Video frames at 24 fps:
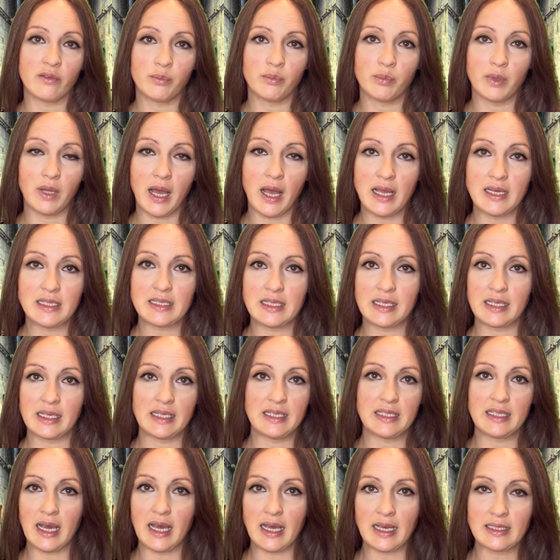of blood to
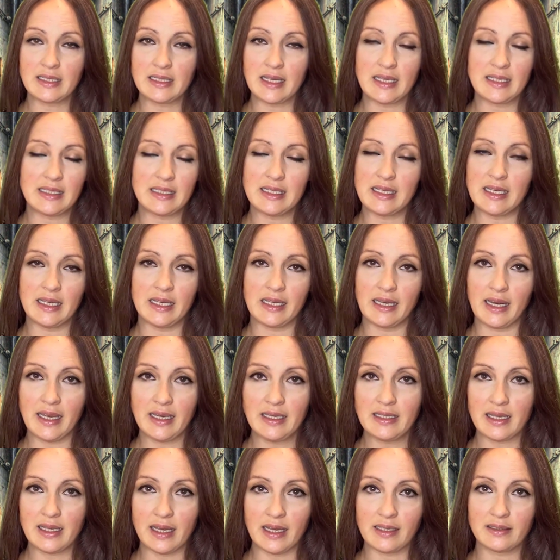conduct a DNA
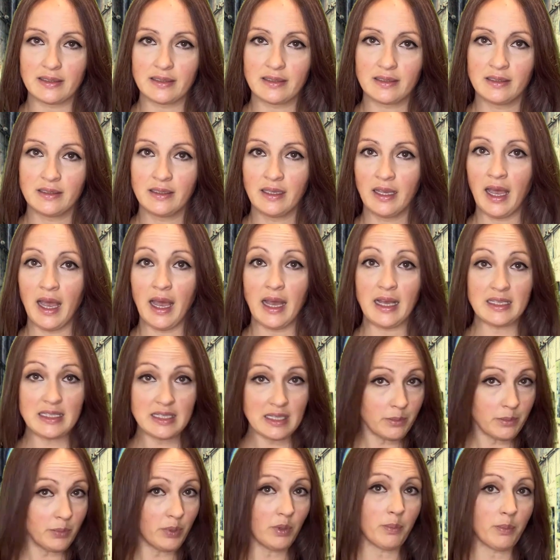test. A
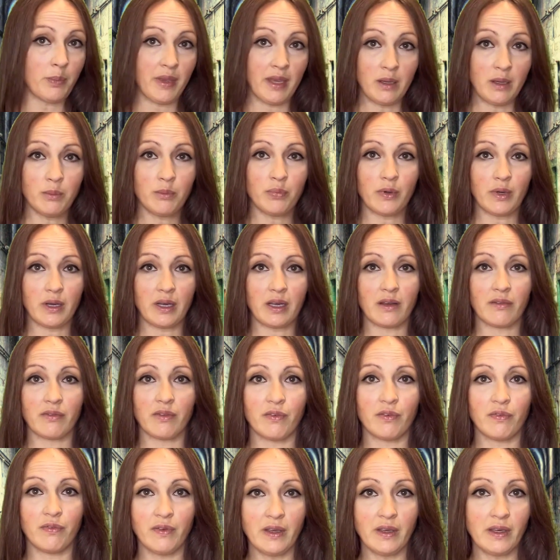simple pinprick of
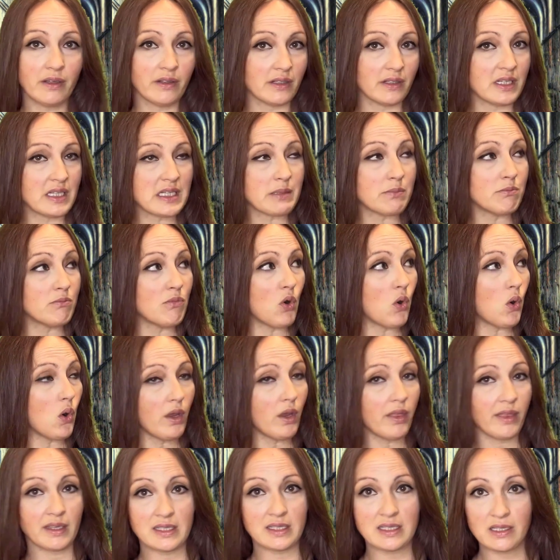the finger is
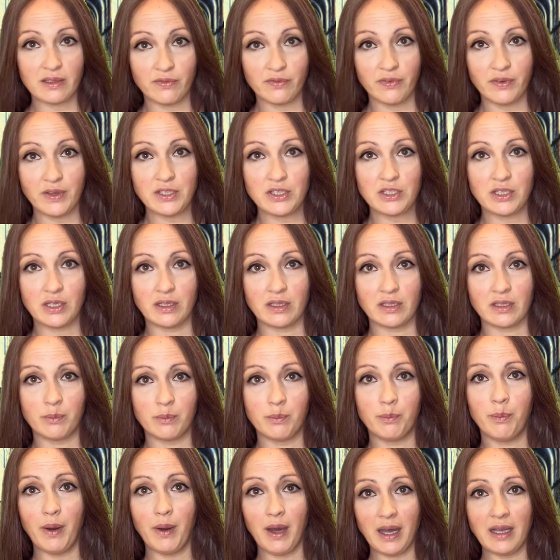more than sufficient,
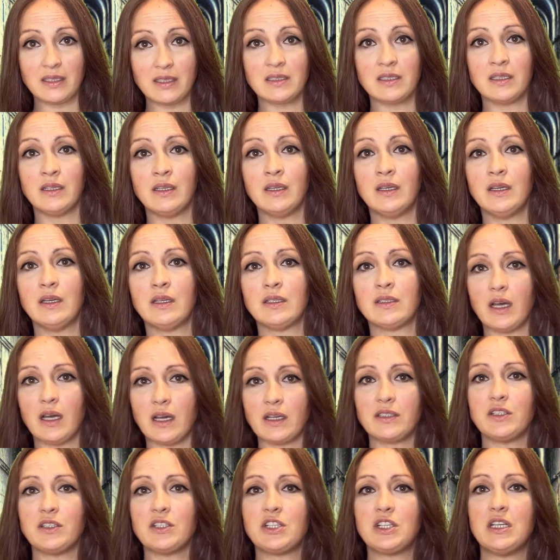but
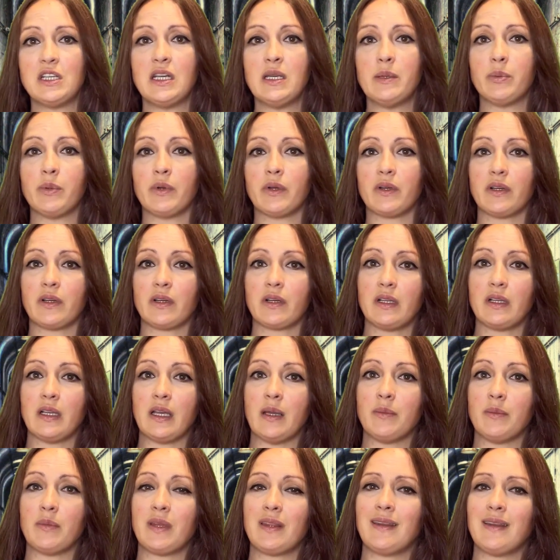Dr. Schneeberger
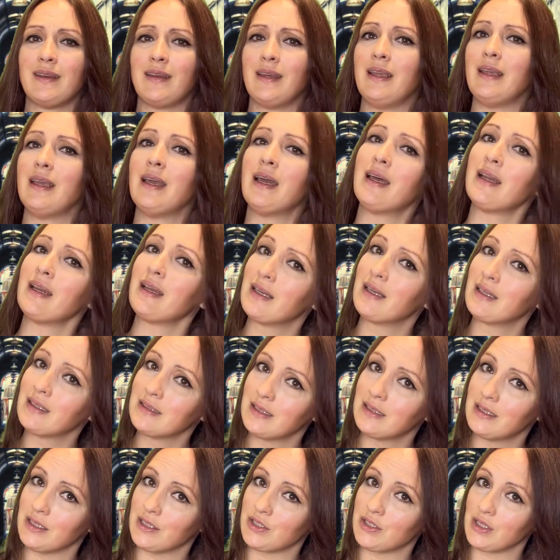claimed that he had a
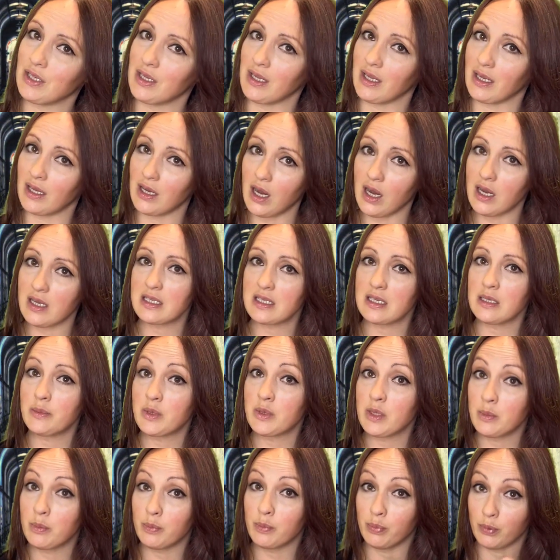condition that caused him
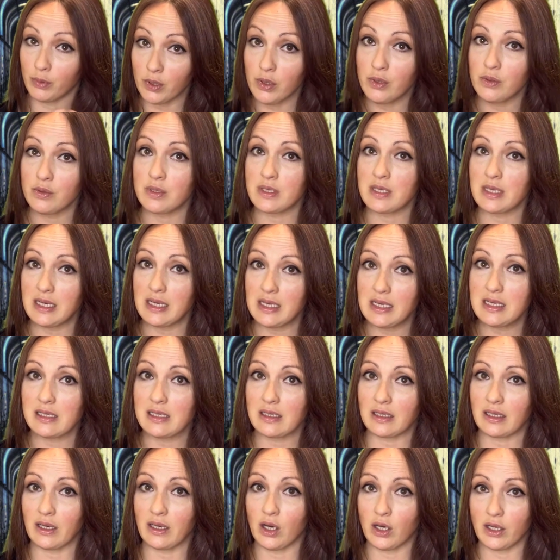to bruise
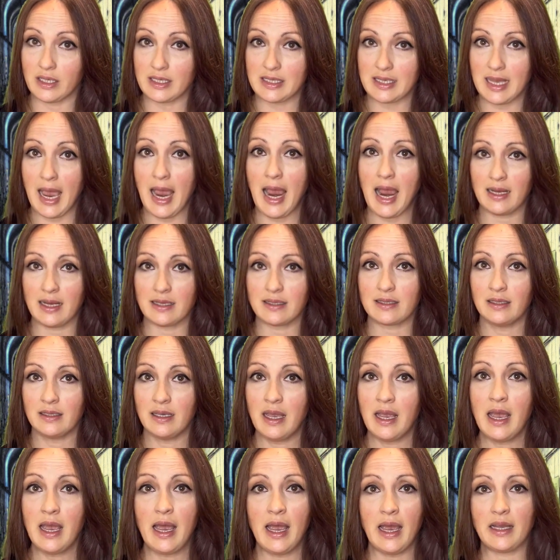easily on his hands,
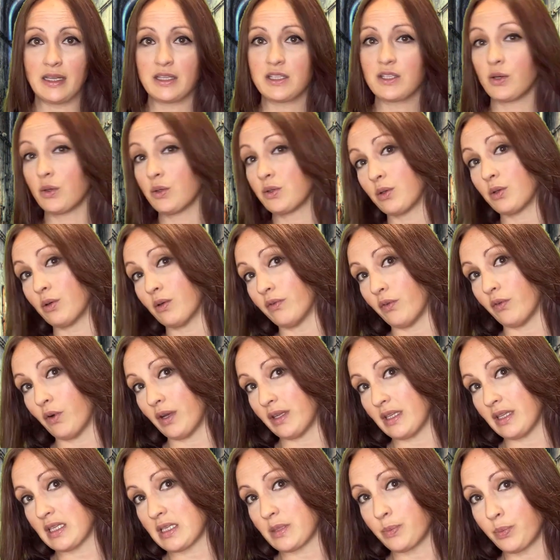and so to
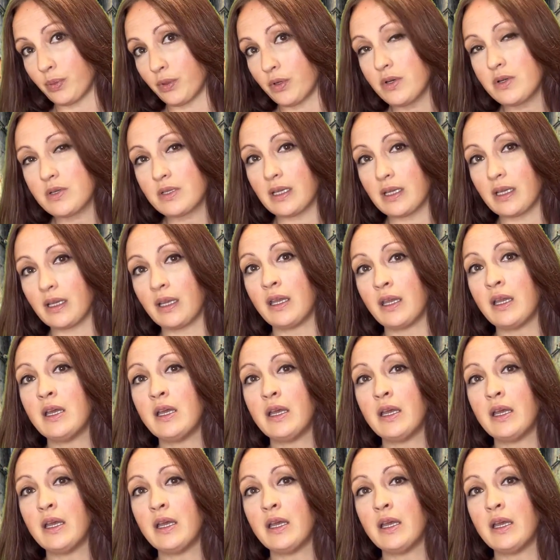avoid this bruising,